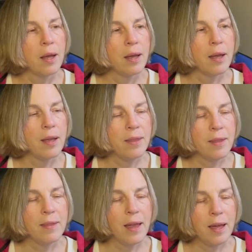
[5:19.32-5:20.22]

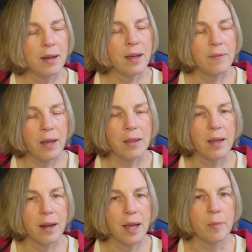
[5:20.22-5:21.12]
And that I've had
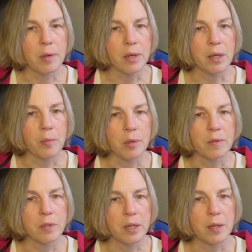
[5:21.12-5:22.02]
that happen a couple of
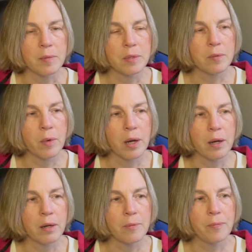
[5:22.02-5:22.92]
times
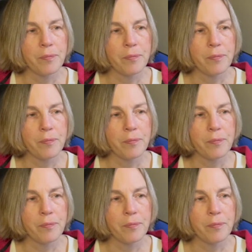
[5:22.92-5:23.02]
where